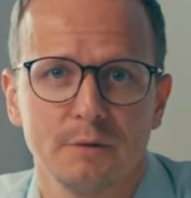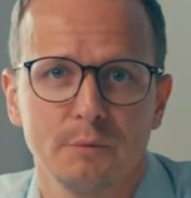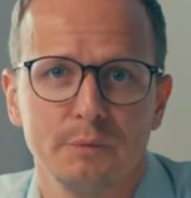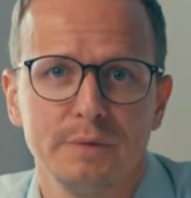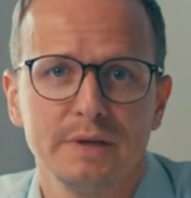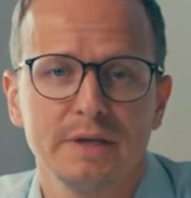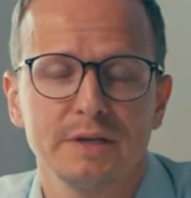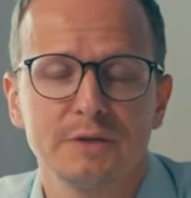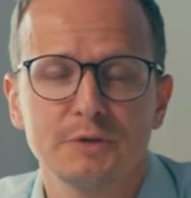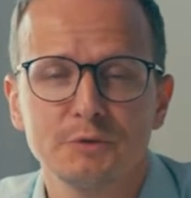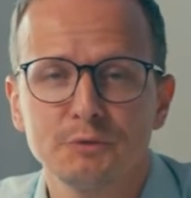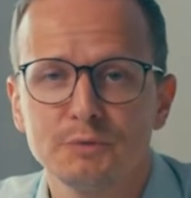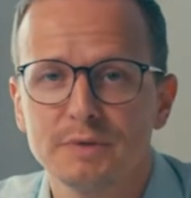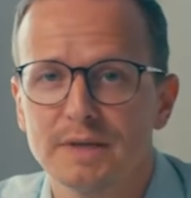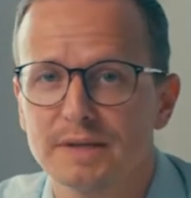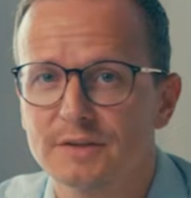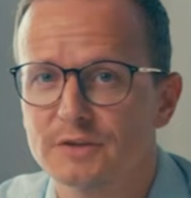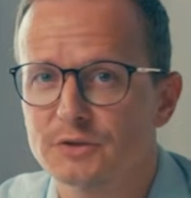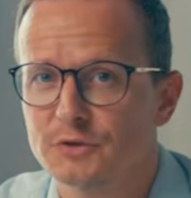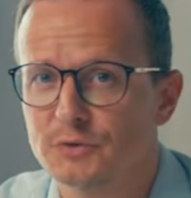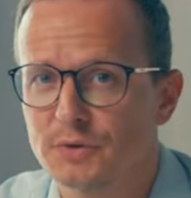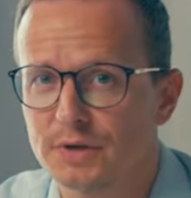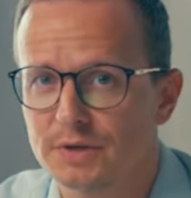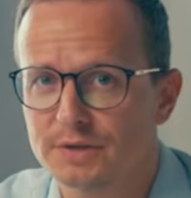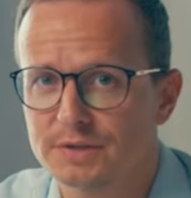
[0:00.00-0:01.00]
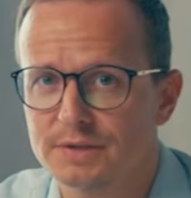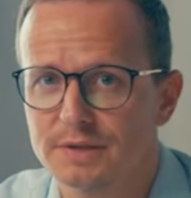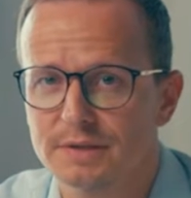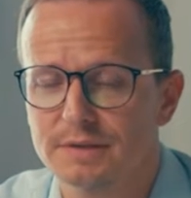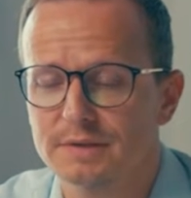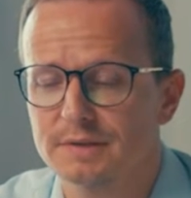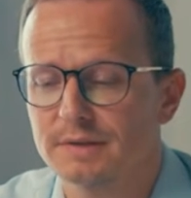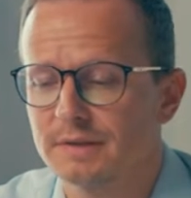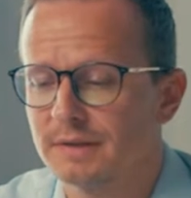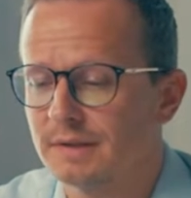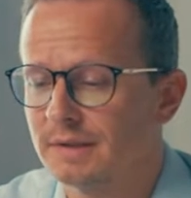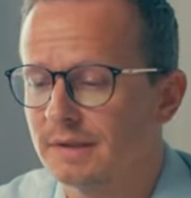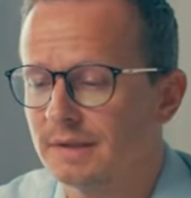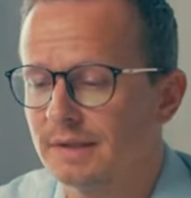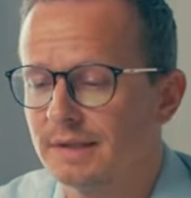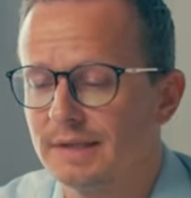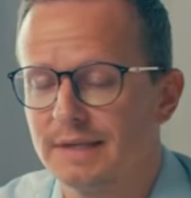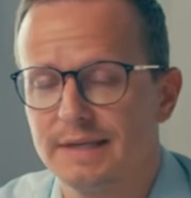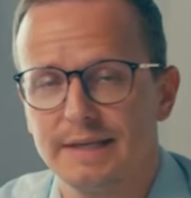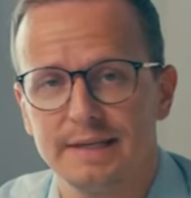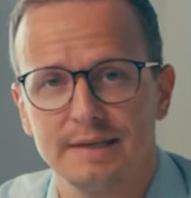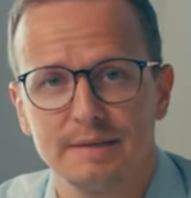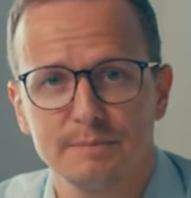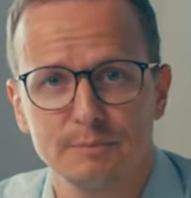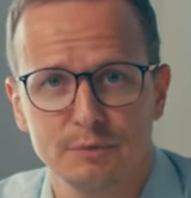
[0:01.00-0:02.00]
We can do that structured
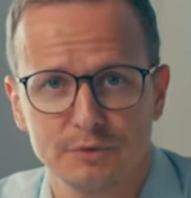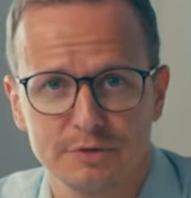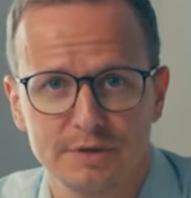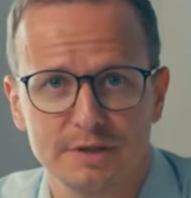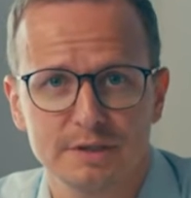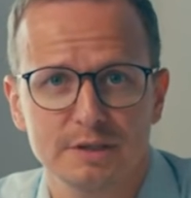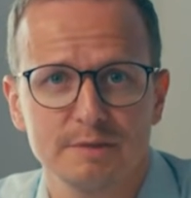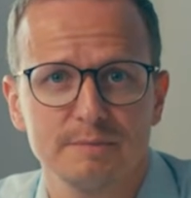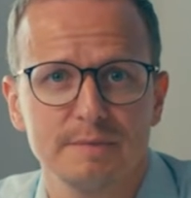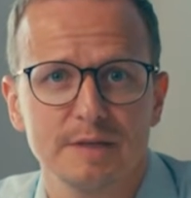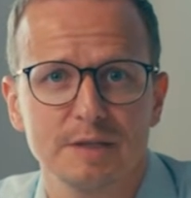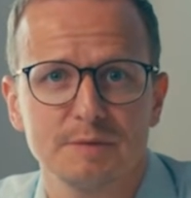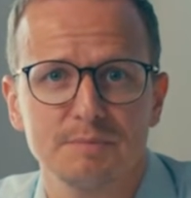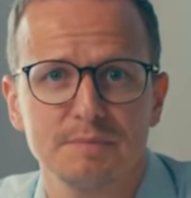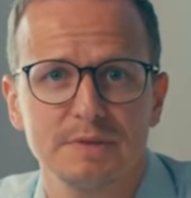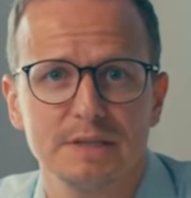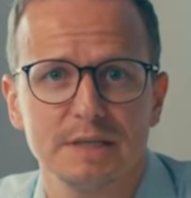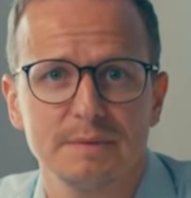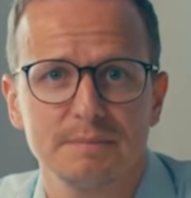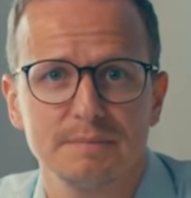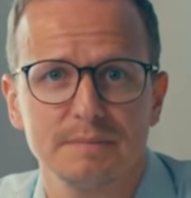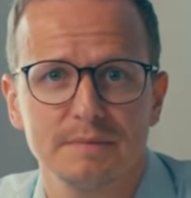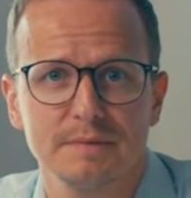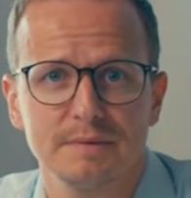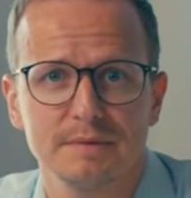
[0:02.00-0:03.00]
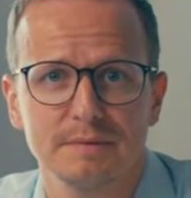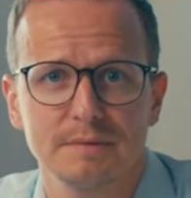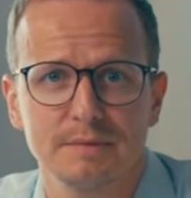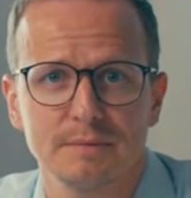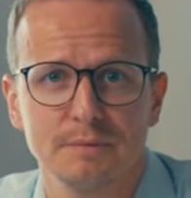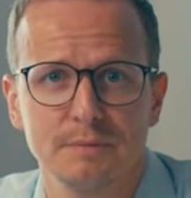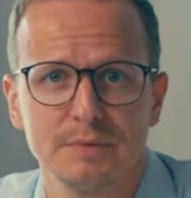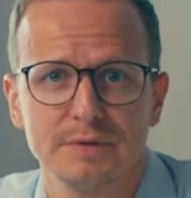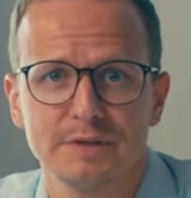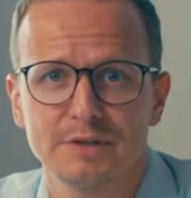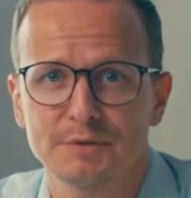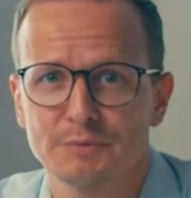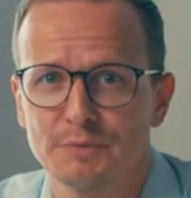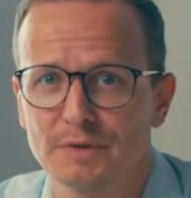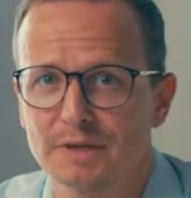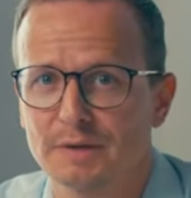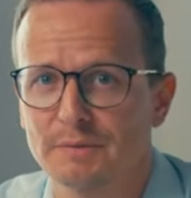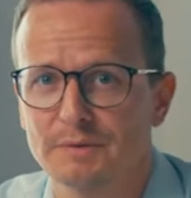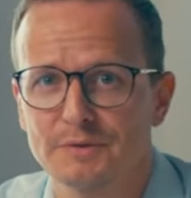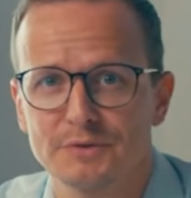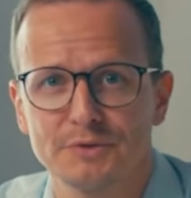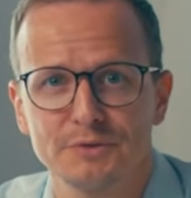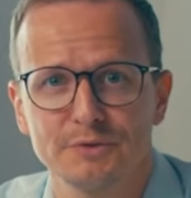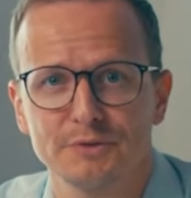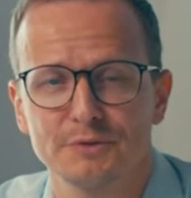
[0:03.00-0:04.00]
in Projectum xPM, which is what I
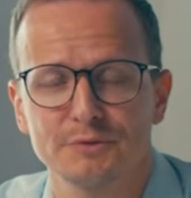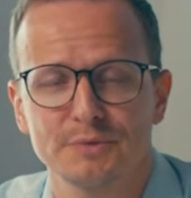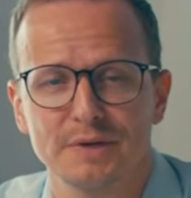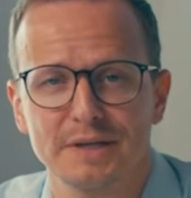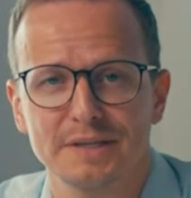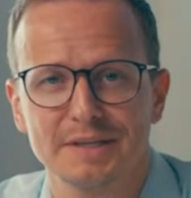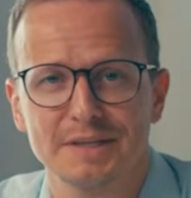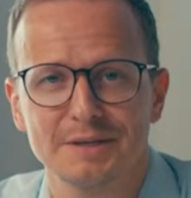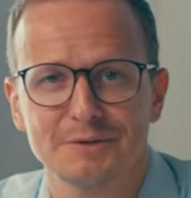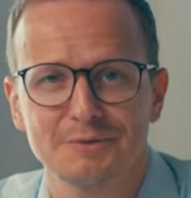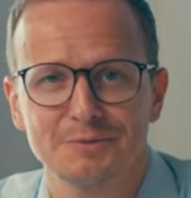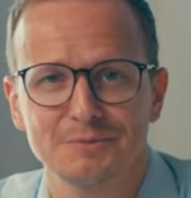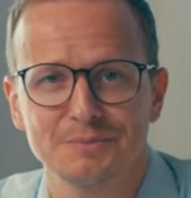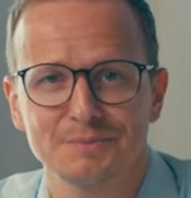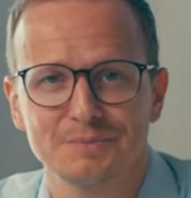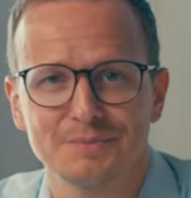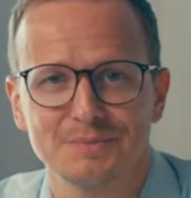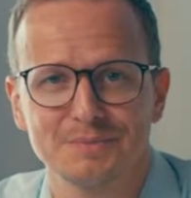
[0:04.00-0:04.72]
will show you right now.